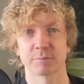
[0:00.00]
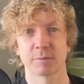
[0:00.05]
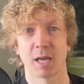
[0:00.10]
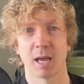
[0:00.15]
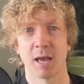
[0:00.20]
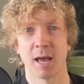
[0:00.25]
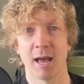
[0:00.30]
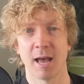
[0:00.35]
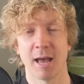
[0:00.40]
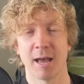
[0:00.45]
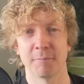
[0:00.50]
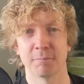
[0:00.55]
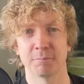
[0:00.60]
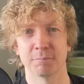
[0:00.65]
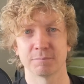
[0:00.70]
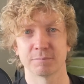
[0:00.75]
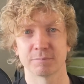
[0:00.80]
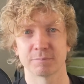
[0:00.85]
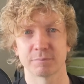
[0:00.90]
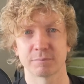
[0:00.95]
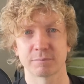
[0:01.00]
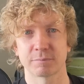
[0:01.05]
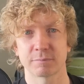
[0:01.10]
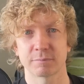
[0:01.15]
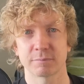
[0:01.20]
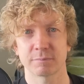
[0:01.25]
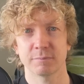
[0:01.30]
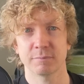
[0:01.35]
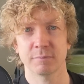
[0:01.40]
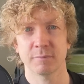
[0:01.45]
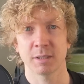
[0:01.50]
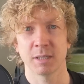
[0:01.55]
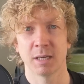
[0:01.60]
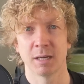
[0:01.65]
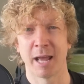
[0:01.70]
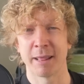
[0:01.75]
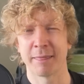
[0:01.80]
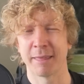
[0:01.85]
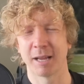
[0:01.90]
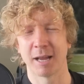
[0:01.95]

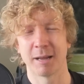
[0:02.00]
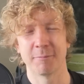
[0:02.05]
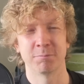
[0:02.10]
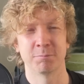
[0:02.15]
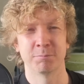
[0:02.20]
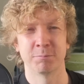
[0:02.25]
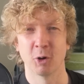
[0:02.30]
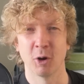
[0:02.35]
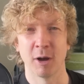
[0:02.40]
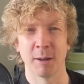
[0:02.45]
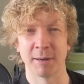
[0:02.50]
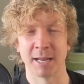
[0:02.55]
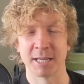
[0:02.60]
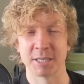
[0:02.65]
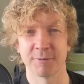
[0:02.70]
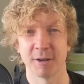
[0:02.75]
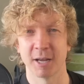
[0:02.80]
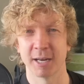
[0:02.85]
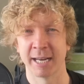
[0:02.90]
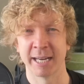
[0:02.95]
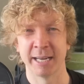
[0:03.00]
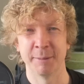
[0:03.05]
I think I brought up Les Ferdinand.